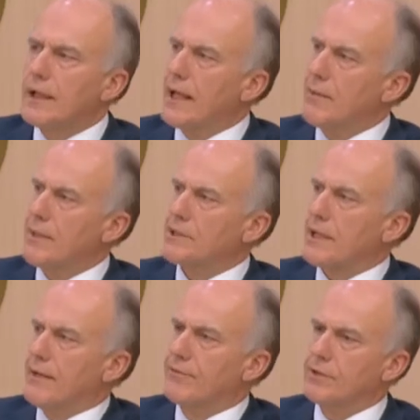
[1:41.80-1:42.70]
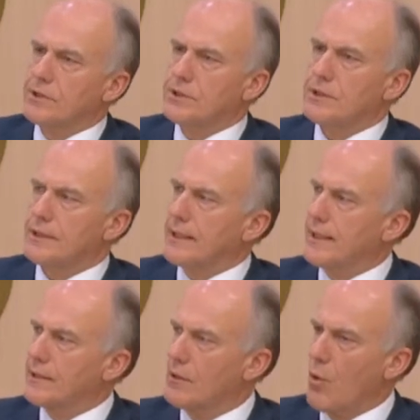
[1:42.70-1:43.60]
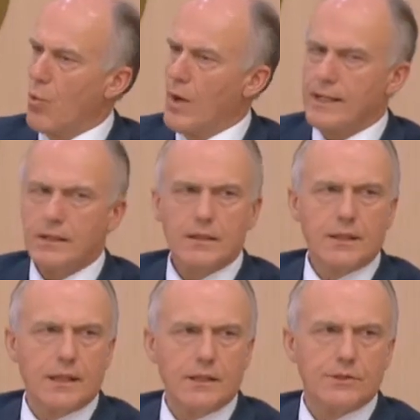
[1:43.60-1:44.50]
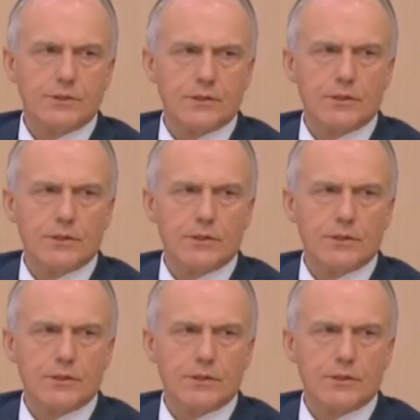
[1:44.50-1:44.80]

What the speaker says: how much coverage did it get? One occasion at